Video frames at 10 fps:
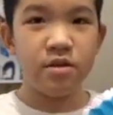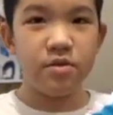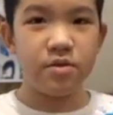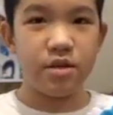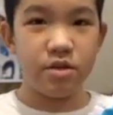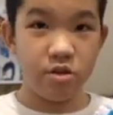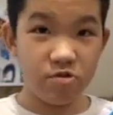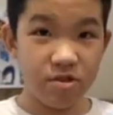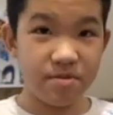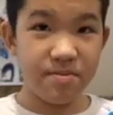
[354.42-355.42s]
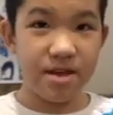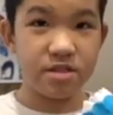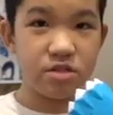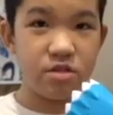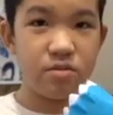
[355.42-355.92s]
you can shoot this
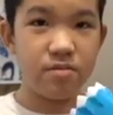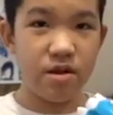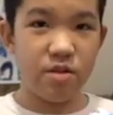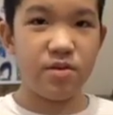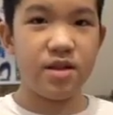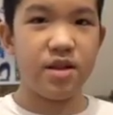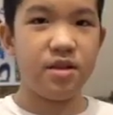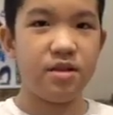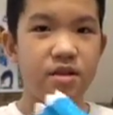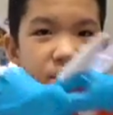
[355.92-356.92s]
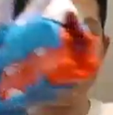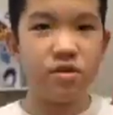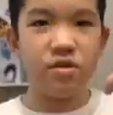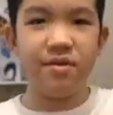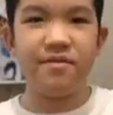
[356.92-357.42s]
blaster while one-handed.
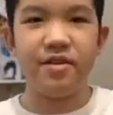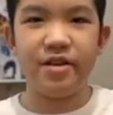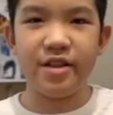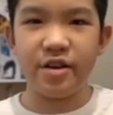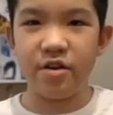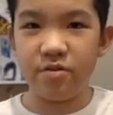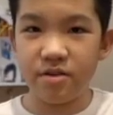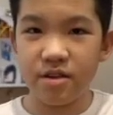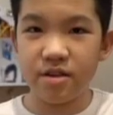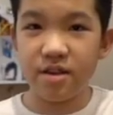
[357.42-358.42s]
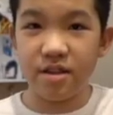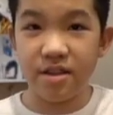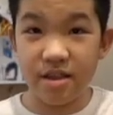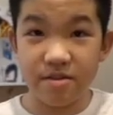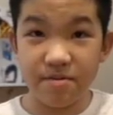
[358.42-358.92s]
So if you are like holding
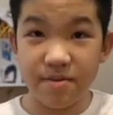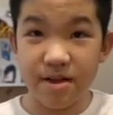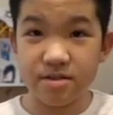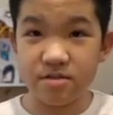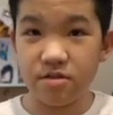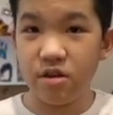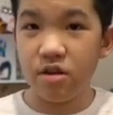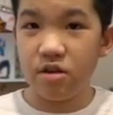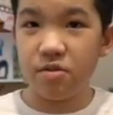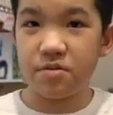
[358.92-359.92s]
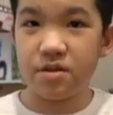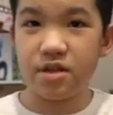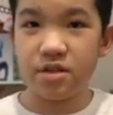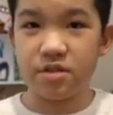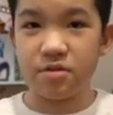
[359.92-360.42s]
another blaster, you can
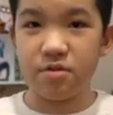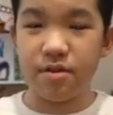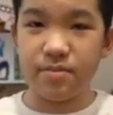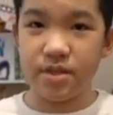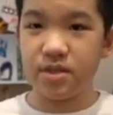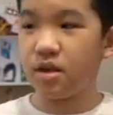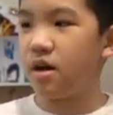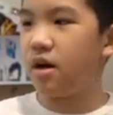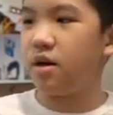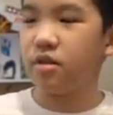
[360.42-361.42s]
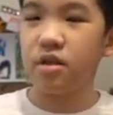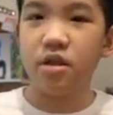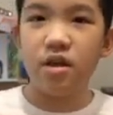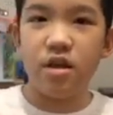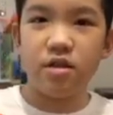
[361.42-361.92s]
just grab this out
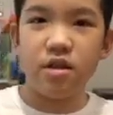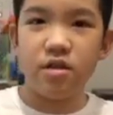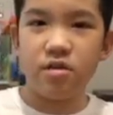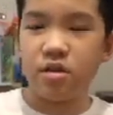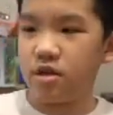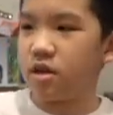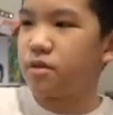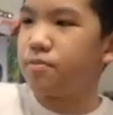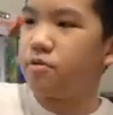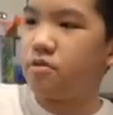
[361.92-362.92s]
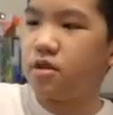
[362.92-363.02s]
and then you can just pull